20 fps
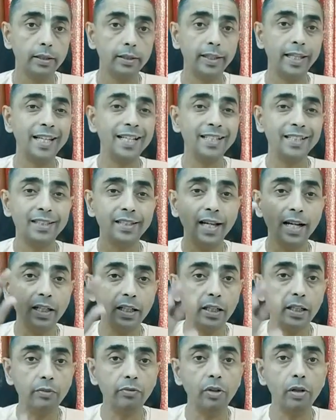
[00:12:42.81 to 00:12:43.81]
thinks that
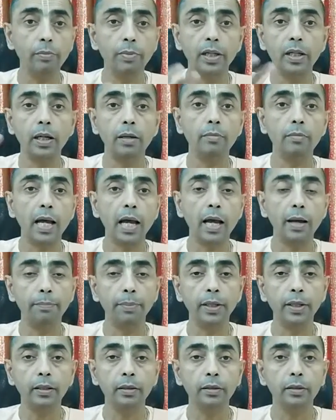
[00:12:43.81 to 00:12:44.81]
it will become
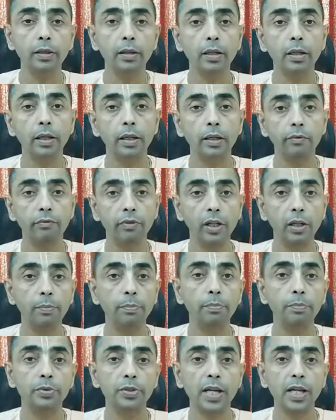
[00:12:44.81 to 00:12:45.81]
happy, will
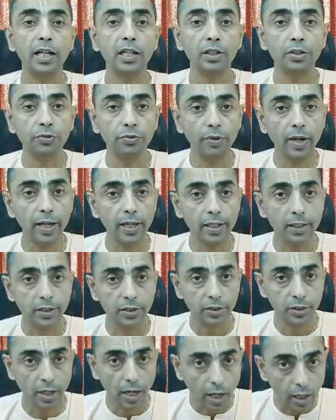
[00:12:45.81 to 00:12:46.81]
satisfy
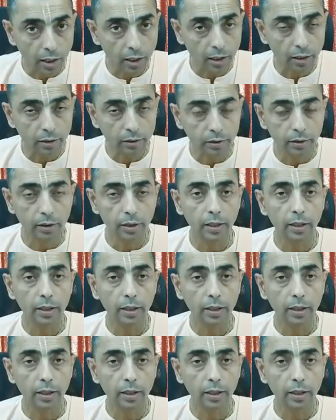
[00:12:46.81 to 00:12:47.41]
its hunger,